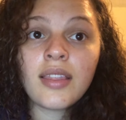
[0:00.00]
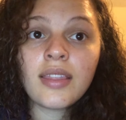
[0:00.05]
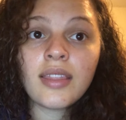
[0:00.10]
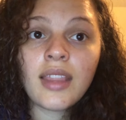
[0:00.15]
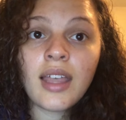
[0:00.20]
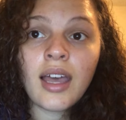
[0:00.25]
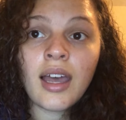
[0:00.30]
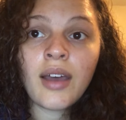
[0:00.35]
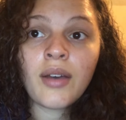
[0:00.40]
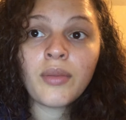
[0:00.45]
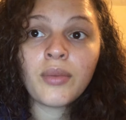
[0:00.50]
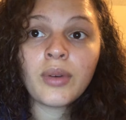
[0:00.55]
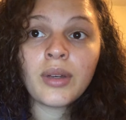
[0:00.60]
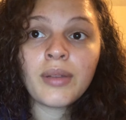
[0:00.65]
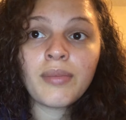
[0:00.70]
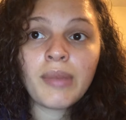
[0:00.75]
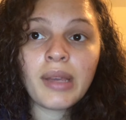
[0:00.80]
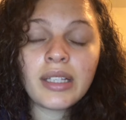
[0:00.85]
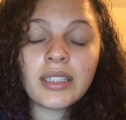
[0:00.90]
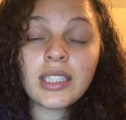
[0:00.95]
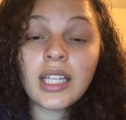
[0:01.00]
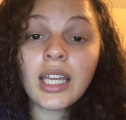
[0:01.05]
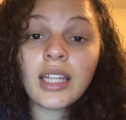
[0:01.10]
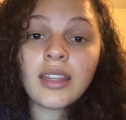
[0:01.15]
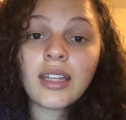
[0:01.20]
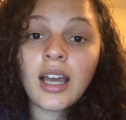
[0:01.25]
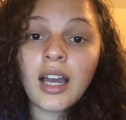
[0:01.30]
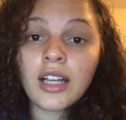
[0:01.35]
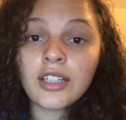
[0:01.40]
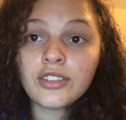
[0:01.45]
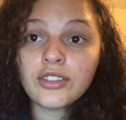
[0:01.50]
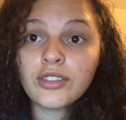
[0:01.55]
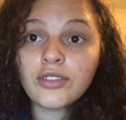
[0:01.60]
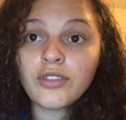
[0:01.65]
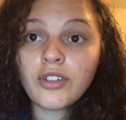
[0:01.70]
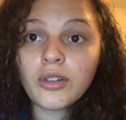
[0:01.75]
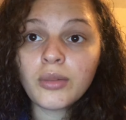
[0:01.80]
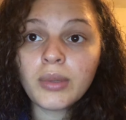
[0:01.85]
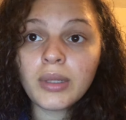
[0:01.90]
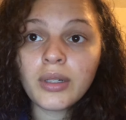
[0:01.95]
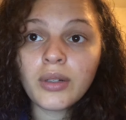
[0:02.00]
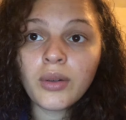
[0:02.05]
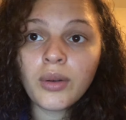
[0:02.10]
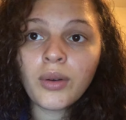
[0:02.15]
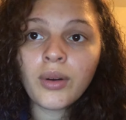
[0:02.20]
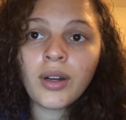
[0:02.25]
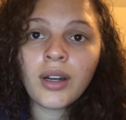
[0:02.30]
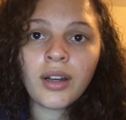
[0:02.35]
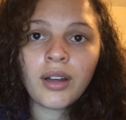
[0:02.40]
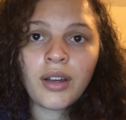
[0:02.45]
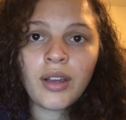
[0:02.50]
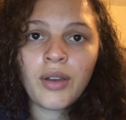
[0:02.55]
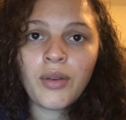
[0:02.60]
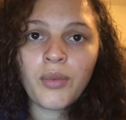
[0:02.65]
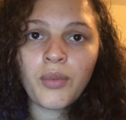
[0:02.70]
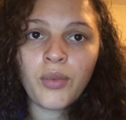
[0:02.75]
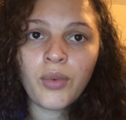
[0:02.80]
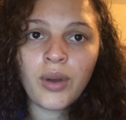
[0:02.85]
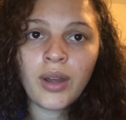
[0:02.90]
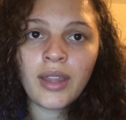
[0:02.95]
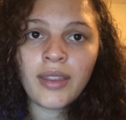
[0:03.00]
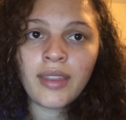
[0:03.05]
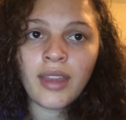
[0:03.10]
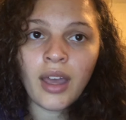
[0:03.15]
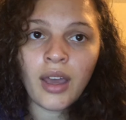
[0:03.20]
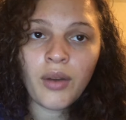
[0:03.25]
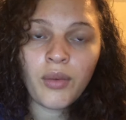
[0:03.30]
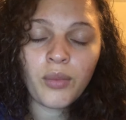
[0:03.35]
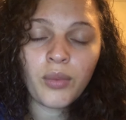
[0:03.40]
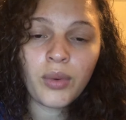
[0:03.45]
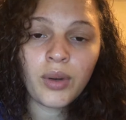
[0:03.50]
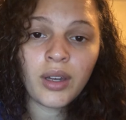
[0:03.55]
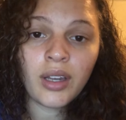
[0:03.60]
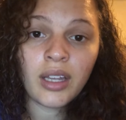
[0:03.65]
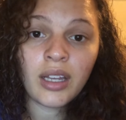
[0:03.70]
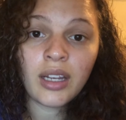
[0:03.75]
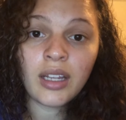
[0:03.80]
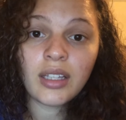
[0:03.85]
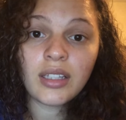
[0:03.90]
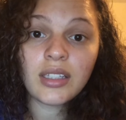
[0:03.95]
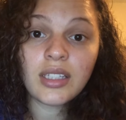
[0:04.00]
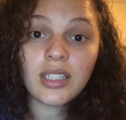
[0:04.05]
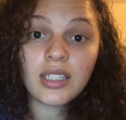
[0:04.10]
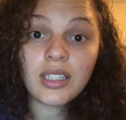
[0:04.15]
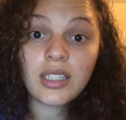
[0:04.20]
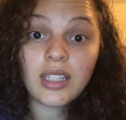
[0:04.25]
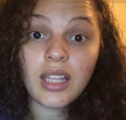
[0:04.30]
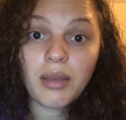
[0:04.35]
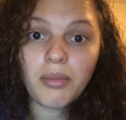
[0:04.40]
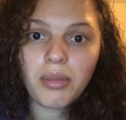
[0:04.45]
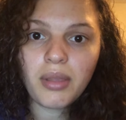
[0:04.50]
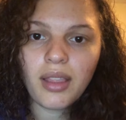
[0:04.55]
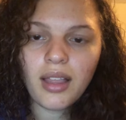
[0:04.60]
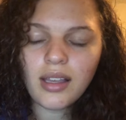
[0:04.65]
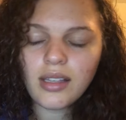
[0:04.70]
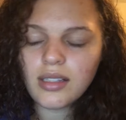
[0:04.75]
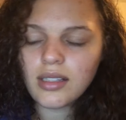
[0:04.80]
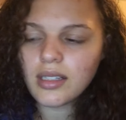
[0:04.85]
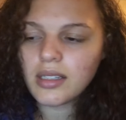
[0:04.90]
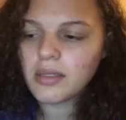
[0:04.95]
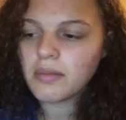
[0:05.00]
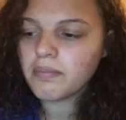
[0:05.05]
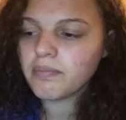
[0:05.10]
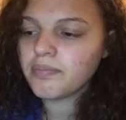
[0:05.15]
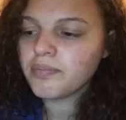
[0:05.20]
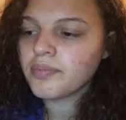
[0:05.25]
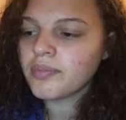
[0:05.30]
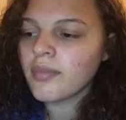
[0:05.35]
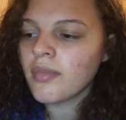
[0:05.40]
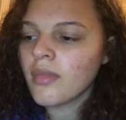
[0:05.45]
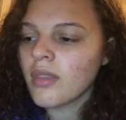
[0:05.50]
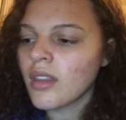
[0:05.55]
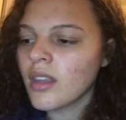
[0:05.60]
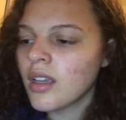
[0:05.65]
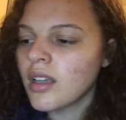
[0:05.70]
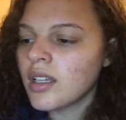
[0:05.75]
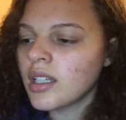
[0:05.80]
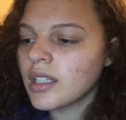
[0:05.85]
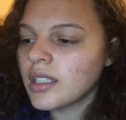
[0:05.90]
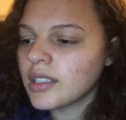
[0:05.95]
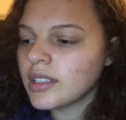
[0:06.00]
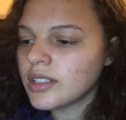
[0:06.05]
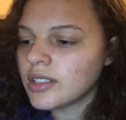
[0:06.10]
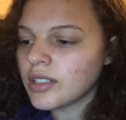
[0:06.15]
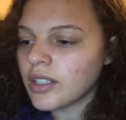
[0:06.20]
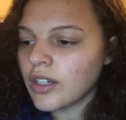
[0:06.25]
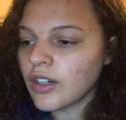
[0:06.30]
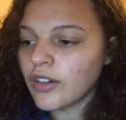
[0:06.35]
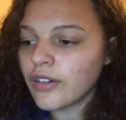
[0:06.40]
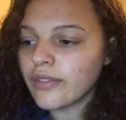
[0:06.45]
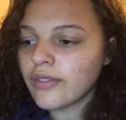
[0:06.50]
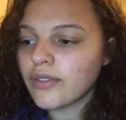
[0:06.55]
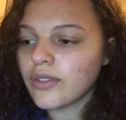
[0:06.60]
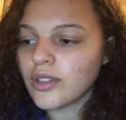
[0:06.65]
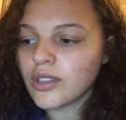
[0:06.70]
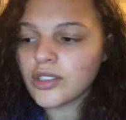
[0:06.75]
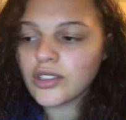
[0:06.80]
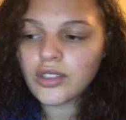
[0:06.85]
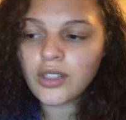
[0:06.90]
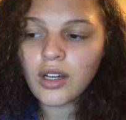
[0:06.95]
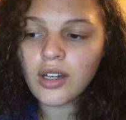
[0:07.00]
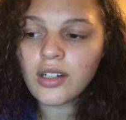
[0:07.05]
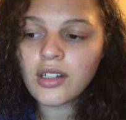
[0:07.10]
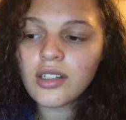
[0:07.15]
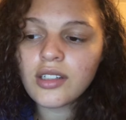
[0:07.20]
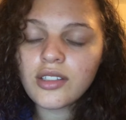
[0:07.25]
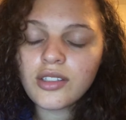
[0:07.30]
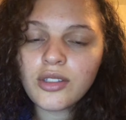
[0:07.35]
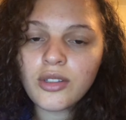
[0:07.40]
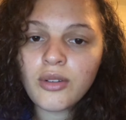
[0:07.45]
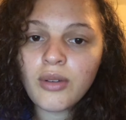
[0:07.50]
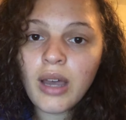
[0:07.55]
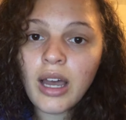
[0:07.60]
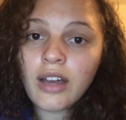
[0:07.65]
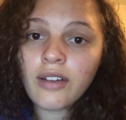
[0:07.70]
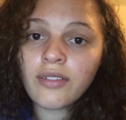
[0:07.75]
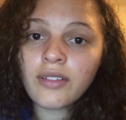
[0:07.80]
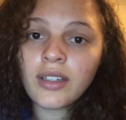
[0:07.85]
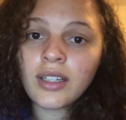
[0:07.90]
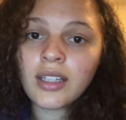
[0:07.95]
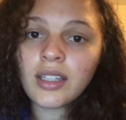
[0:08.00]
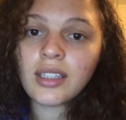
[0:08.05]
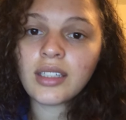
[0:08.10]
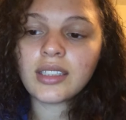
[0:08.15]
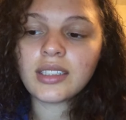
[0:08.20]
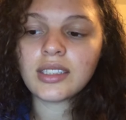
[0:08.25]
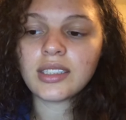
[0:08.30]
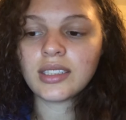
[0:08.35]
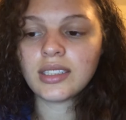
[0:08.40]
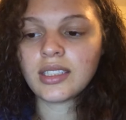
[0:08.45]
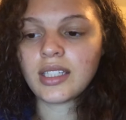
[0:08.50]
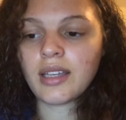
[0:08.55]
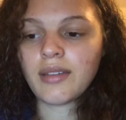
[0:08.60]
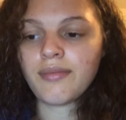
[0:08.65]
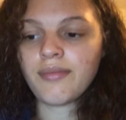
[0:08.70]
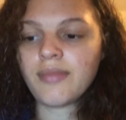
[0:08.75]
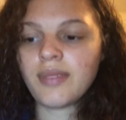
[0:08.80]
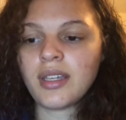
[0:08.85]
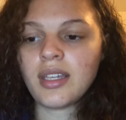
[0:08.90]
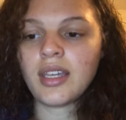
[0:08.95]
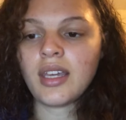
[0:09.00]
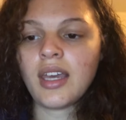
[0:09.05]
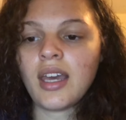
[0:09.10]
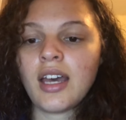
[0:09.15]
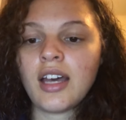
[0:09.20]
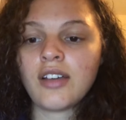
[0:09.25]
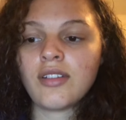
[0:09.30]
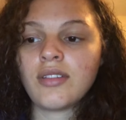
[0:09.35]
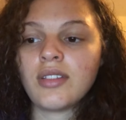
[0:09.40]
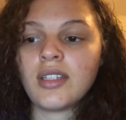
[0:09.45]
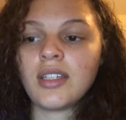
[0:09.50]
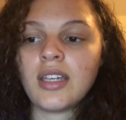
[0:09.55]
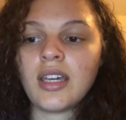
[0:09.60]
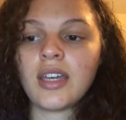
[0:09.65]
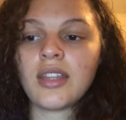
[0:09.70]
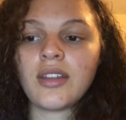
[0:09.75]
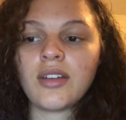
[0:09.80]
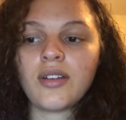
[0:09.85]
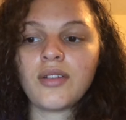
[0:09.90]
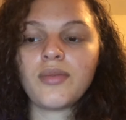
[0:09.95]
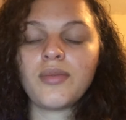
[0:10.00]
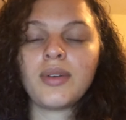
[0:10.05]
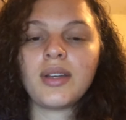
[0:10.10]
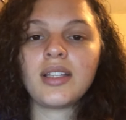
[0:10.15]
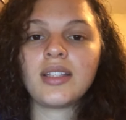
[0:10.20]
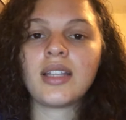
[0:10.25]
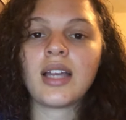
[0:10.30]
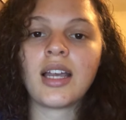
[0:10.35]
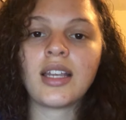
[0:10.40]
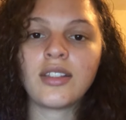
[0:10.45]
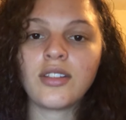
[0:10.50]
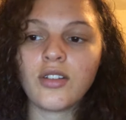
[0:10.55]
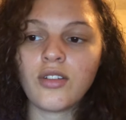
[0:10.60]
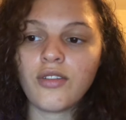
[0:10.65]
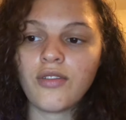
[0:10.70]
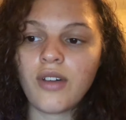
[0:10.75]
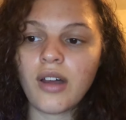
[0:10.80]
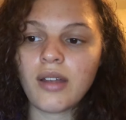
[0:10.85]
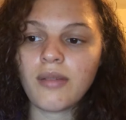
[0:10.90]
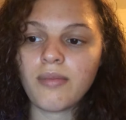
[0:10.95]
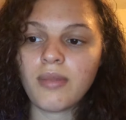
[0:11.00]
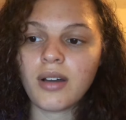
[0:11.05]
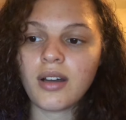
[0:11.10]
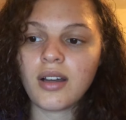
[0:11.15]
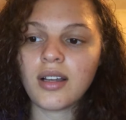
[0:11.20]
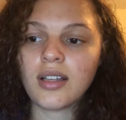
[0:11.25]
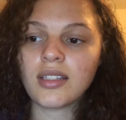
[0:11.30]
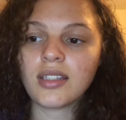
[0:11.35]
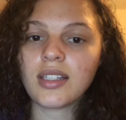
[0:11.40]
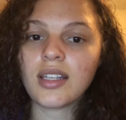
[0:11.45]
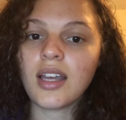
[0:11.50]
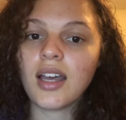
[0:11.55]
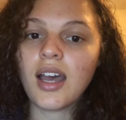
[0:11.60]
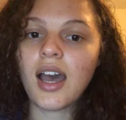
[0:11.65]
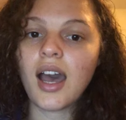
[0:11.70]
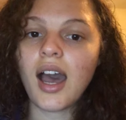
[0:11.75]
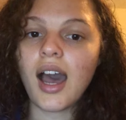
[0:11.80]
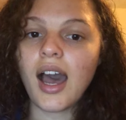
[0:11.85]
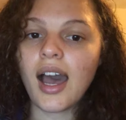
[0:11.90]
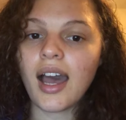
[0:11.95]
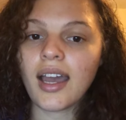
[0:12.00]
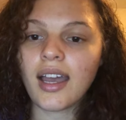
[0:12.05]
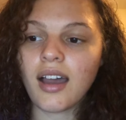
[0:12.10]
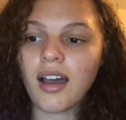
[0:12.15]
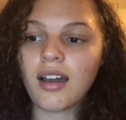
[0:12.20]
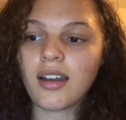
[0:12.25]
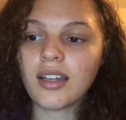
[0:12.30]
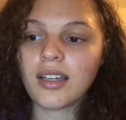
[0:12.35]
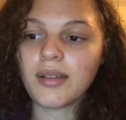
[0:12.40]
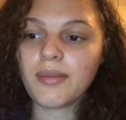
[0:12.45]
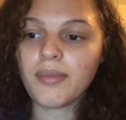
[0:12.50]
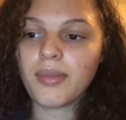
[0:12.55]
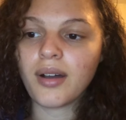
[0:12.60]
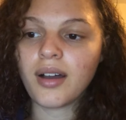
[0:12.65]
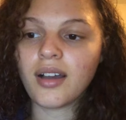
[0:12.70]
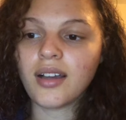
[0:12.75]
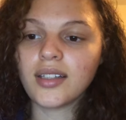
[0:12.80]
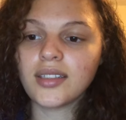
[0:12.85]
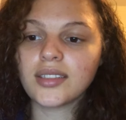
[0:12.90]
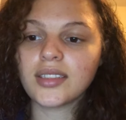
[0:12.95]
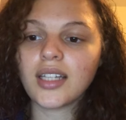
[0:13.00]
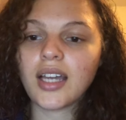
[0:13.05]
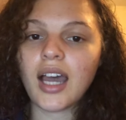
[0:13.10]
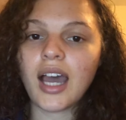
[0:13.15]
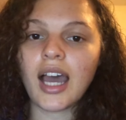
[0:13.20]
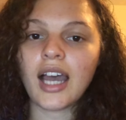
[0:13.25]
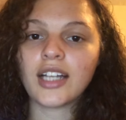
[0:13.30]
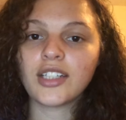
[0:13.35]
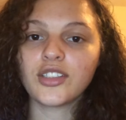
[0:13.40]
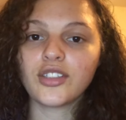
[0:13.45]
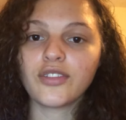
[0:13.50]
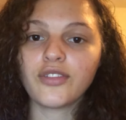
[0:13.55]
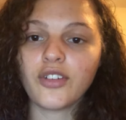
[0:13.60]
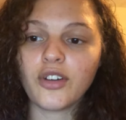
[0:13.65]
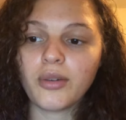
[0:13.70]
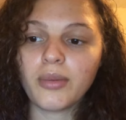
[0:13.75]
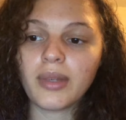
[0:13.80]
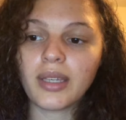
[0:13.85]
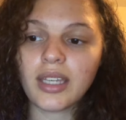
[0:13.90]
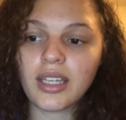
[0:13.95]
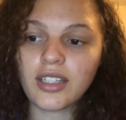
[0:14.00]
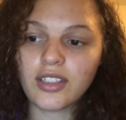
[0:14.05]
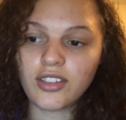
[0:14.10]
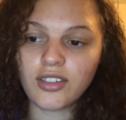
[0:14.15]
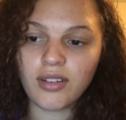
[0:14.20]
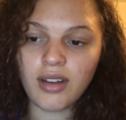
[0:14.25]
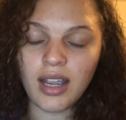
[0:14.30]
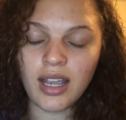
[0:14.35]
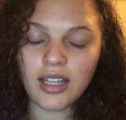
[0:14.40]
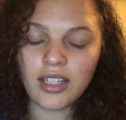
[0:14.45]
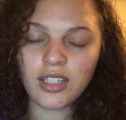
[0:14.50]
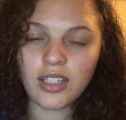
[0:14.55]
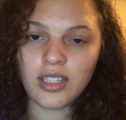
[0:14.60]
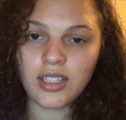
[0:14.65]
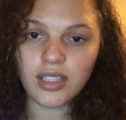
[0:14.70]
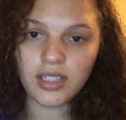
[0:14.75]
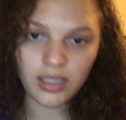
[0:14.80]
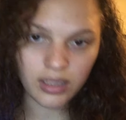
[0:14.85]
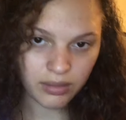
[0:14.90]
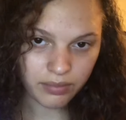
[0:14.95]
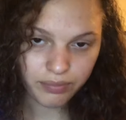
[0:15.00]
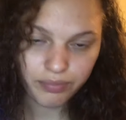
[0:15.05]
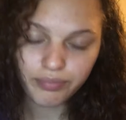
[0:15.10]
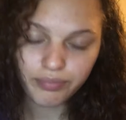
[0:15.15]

that would maintain the hydrophobic core and one that would destabilize it. So for starters, two alpha helices can be held together with disulfide bonds, ionic bonds, hydrophobic interactions,